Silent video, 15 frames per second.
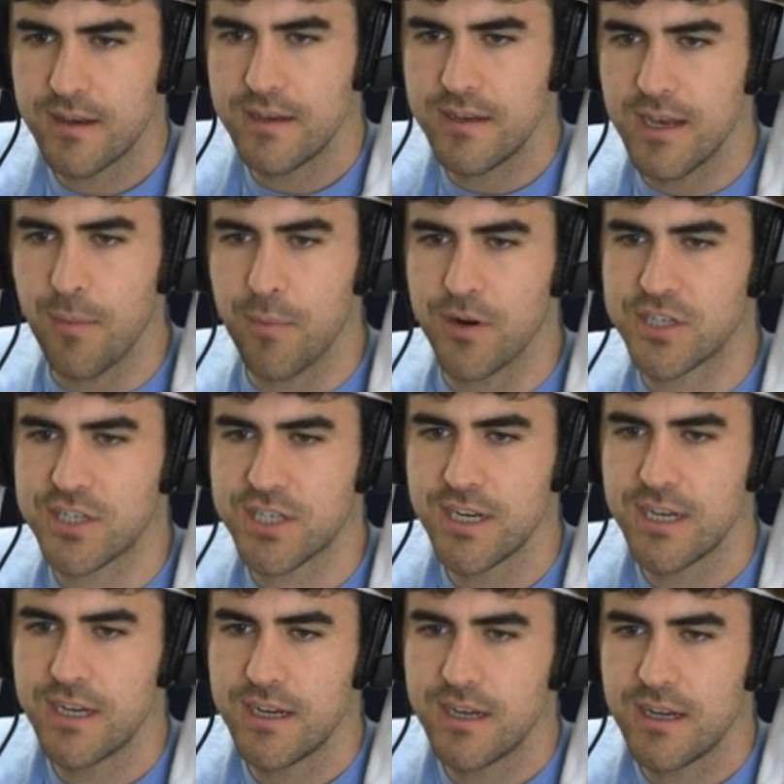Numbers.
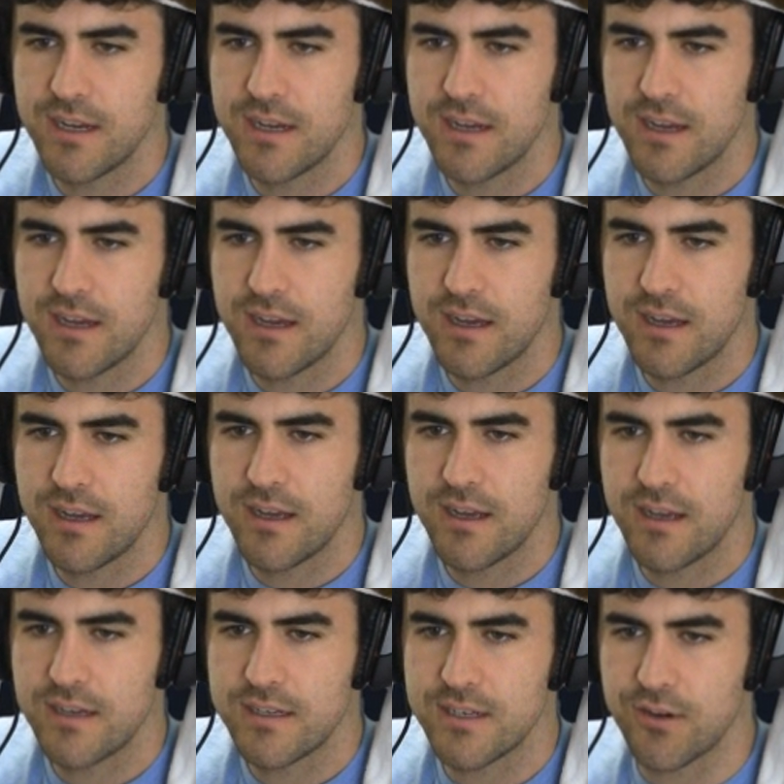
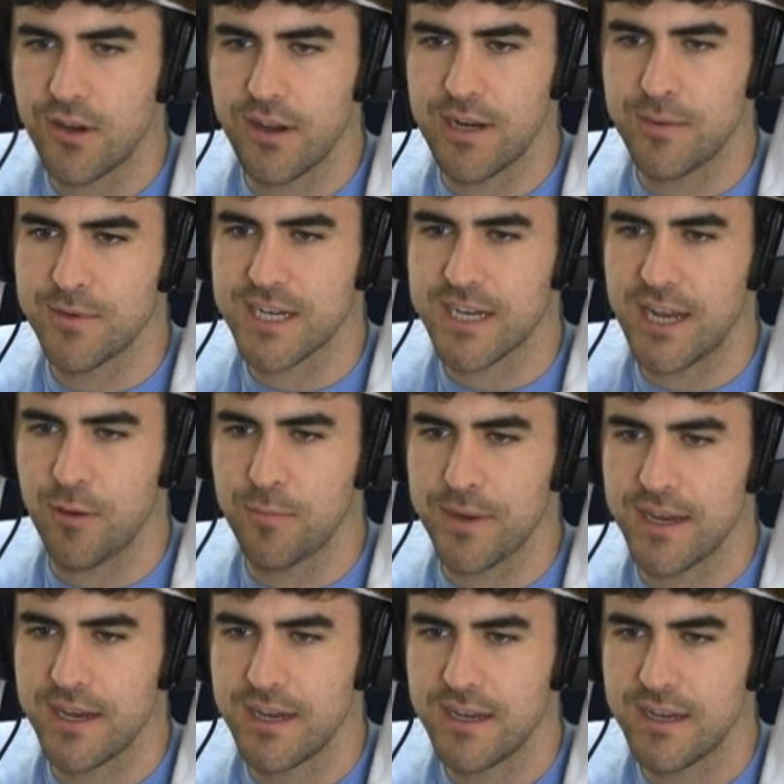Don't know how numbers can help
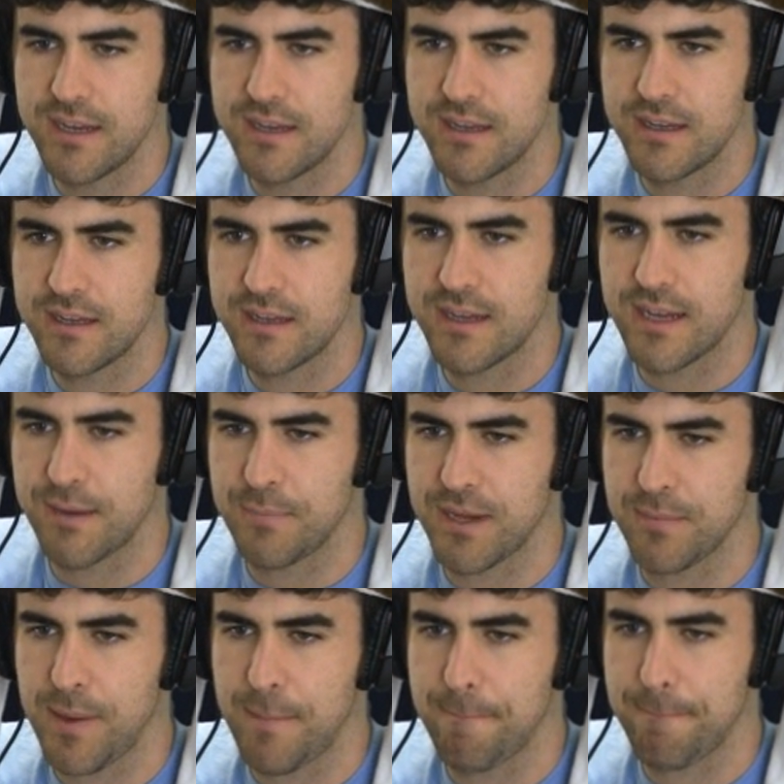me. Can I pick
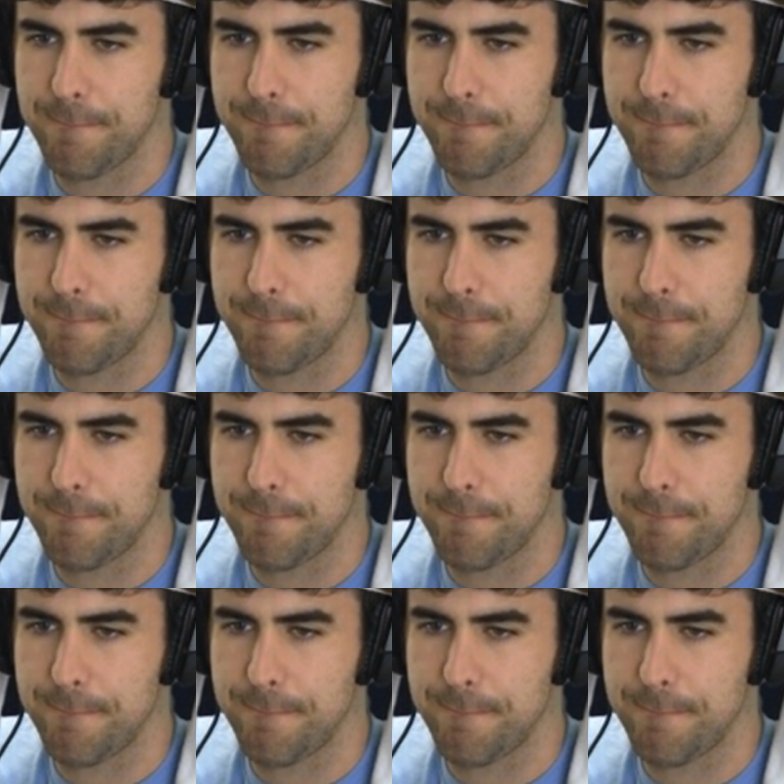them up?